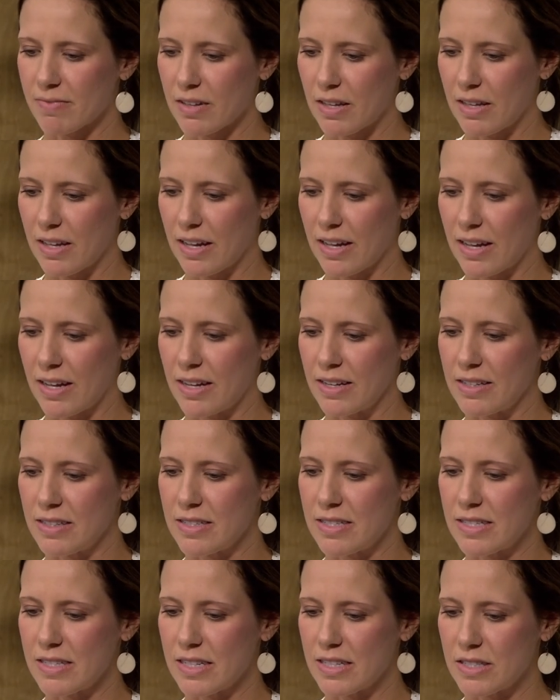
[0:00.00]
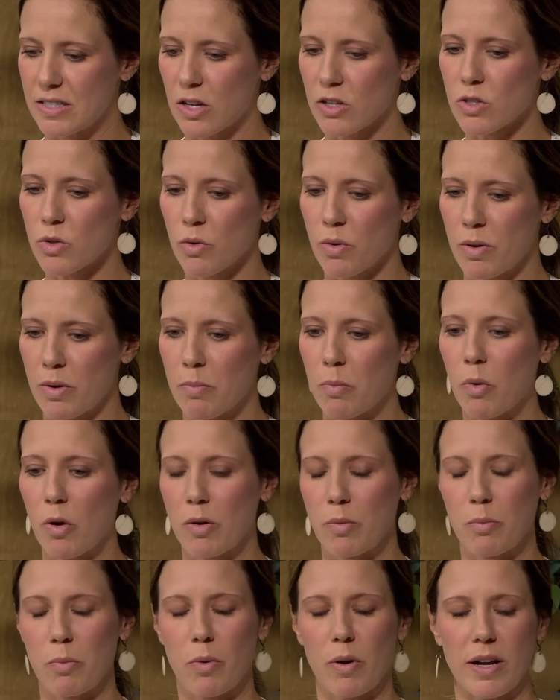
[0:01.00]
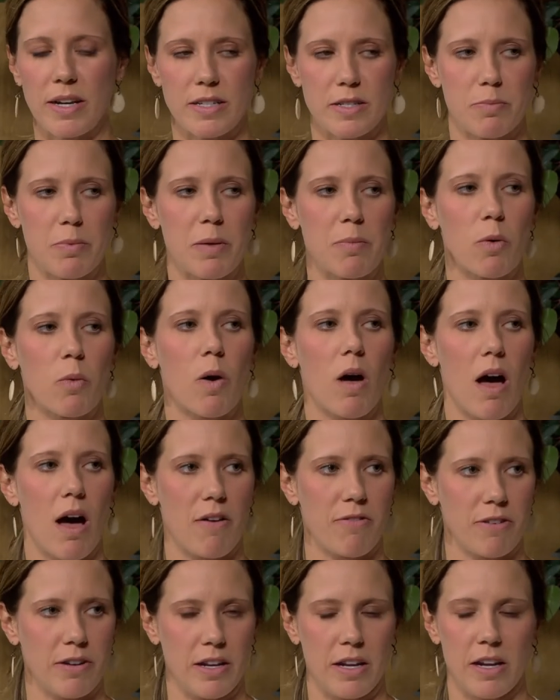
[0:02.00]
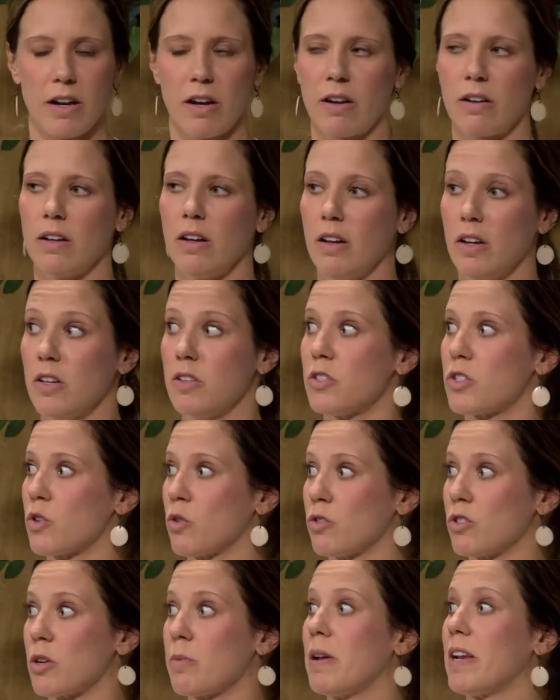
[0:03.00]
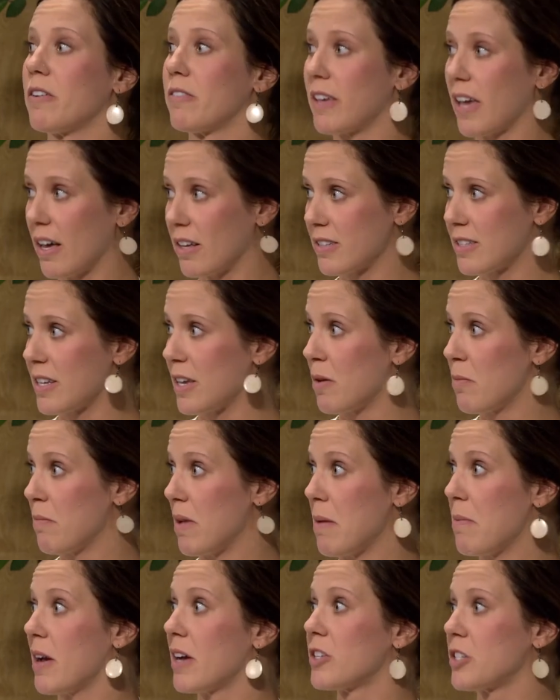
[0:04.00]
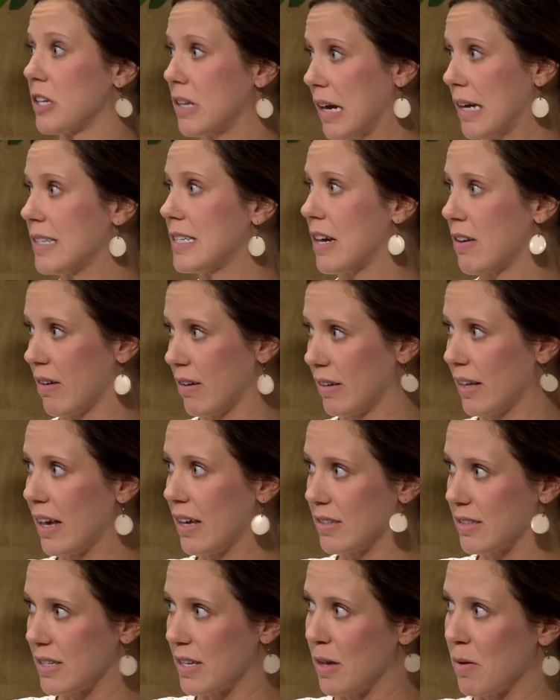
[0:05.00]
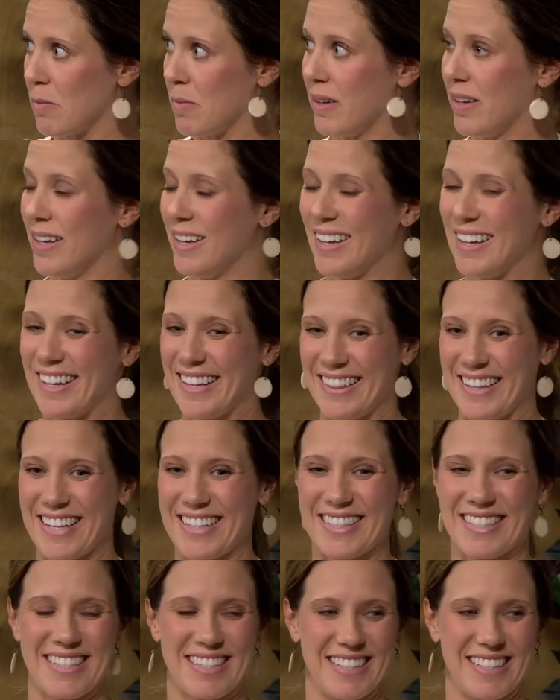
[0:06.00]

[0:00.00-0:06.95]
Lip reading: And it's also an important point. People will often hear stones are made of calcium, maybe I should cut down on calcium. And that's